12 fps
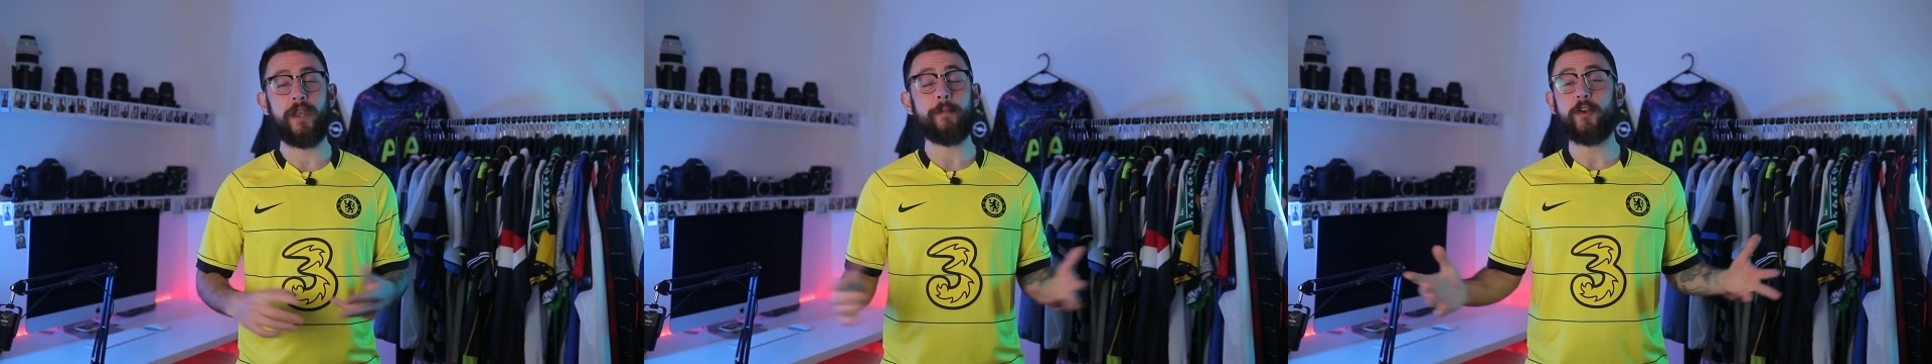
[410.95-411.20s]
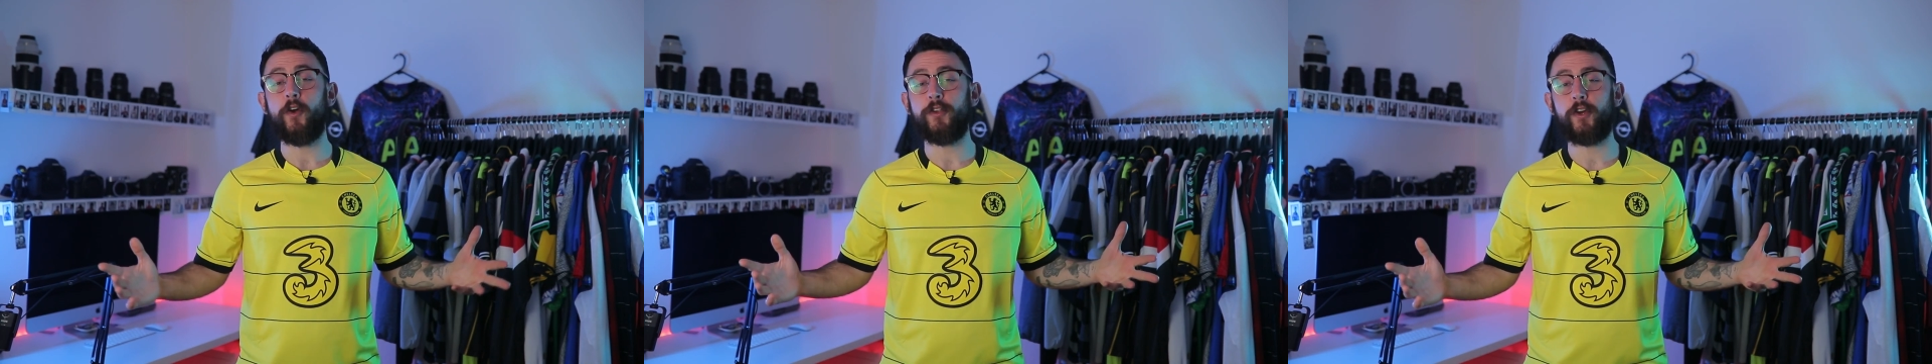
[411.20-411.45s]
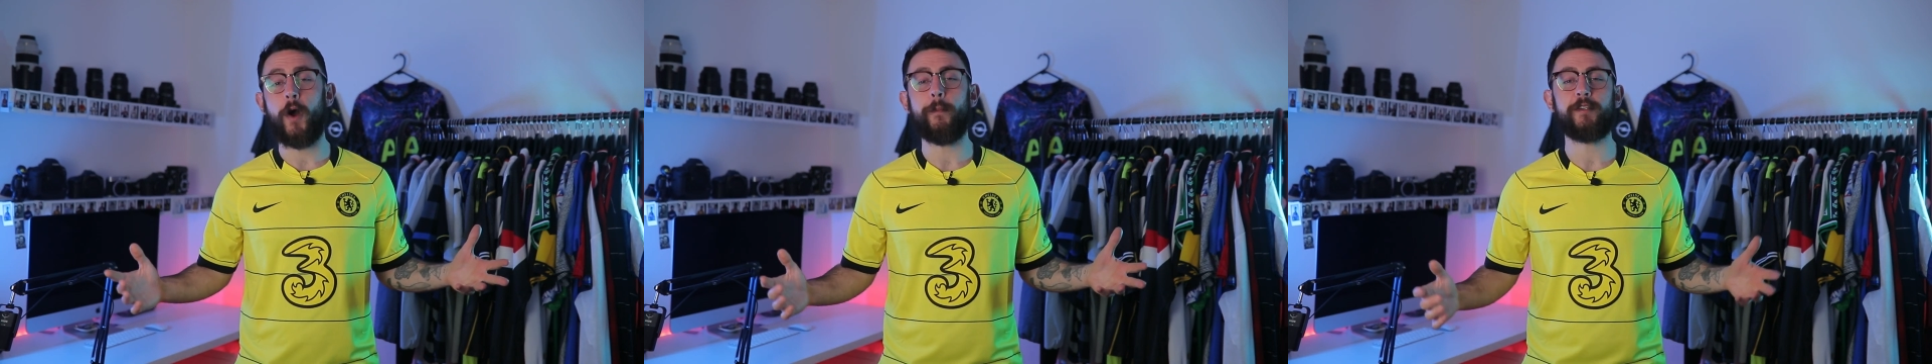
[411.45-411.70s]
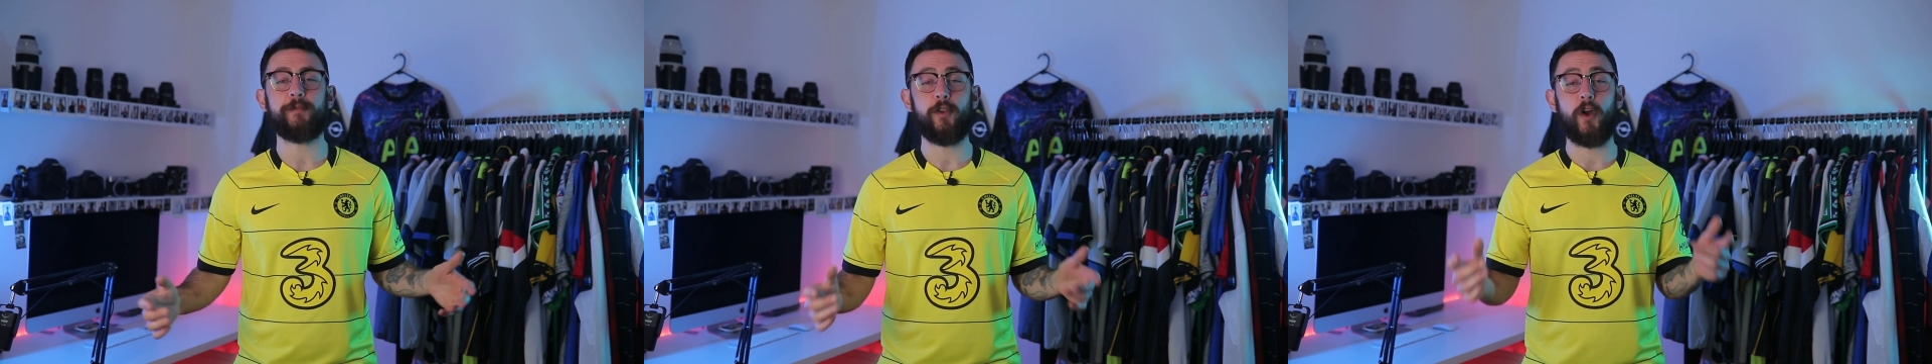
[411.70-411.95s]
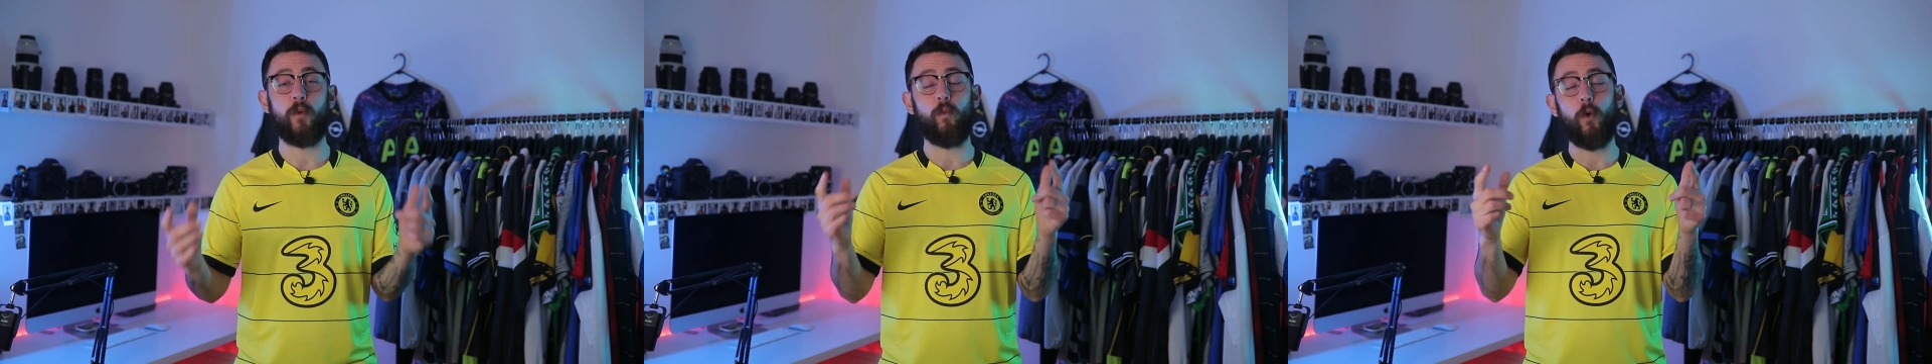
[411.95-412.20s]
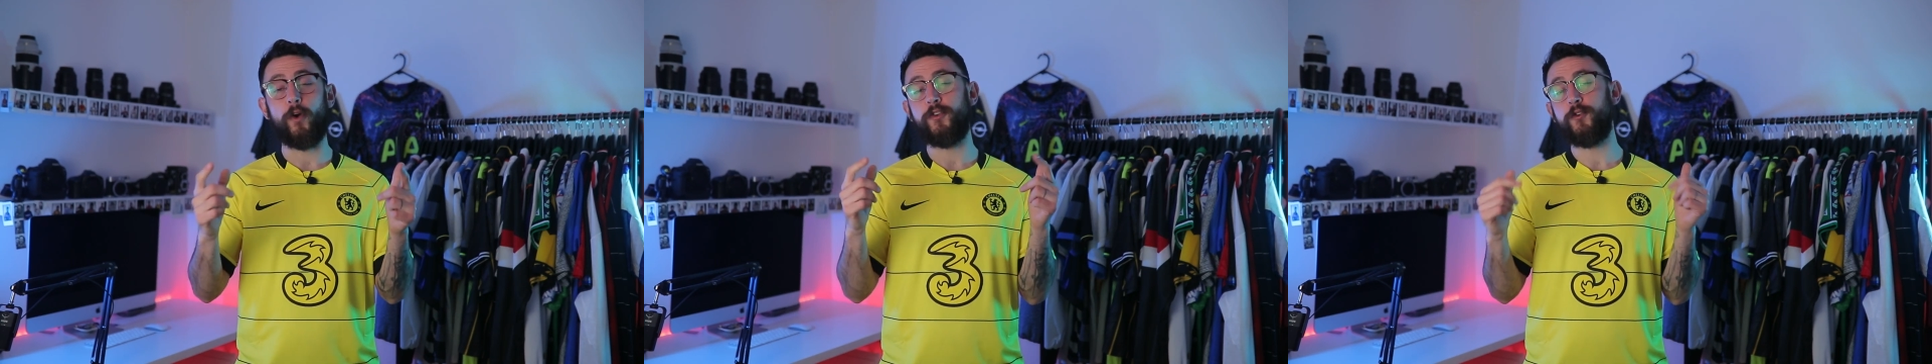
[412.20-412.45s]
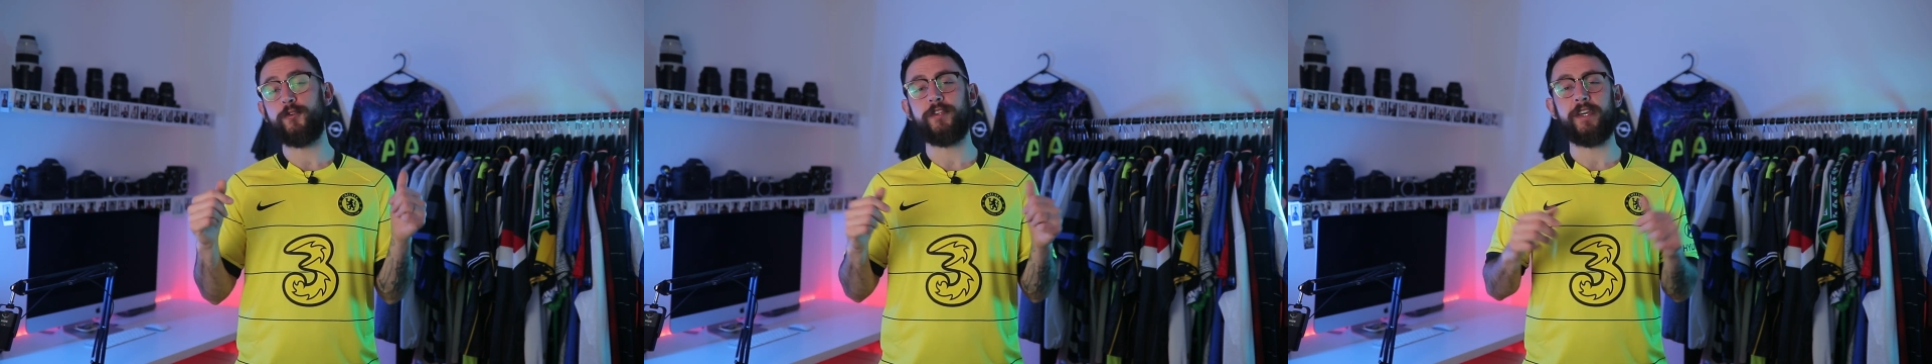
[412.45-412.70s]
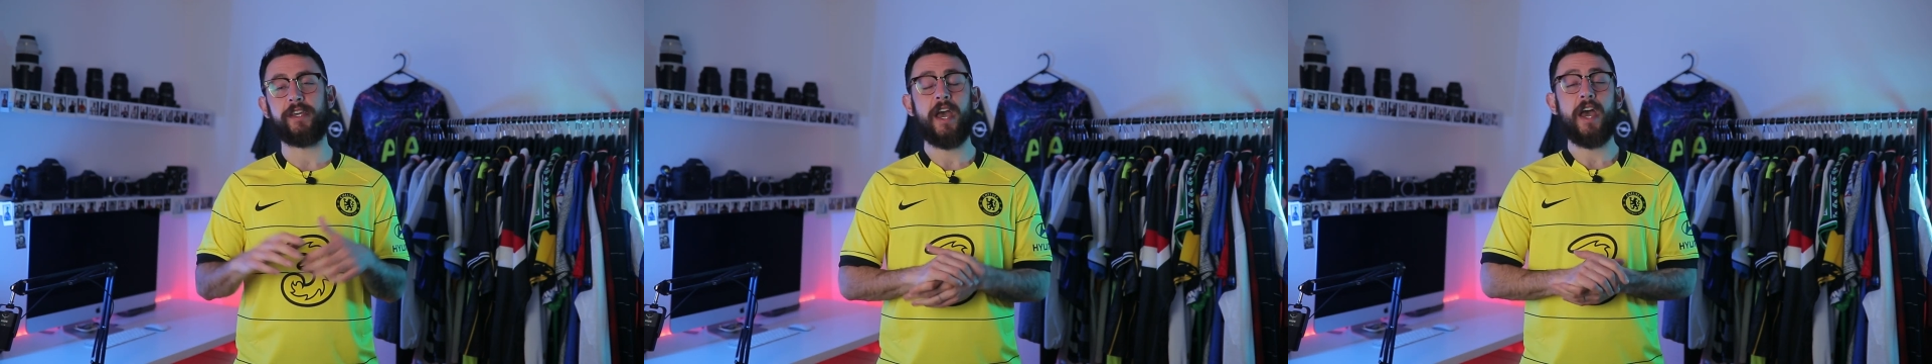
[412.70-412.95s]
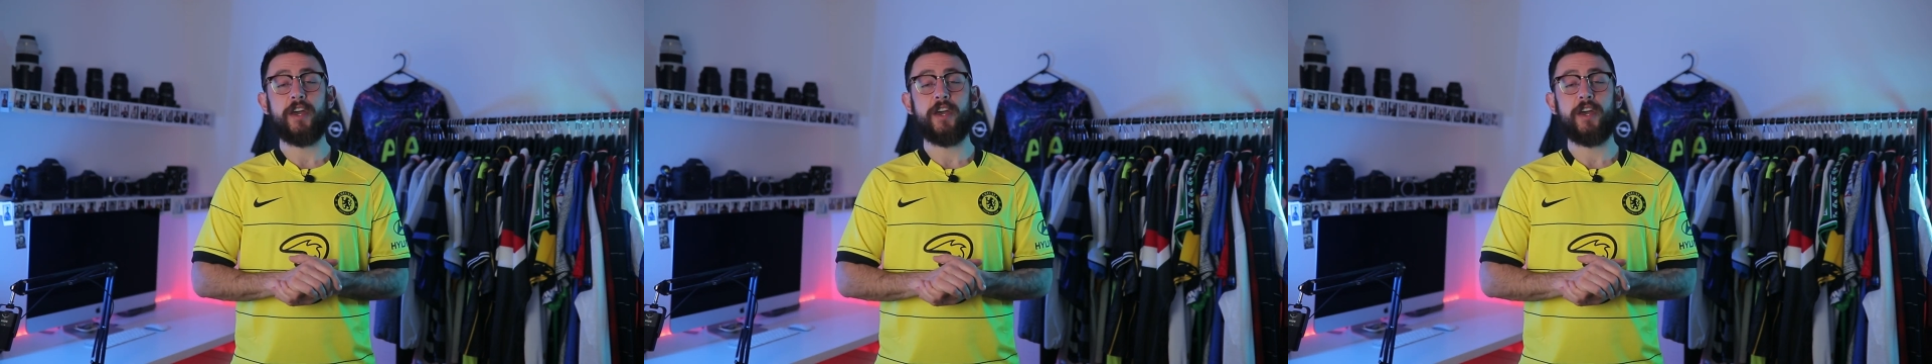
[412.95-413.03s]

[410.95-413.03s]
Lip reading: Let me know in the comments below what you think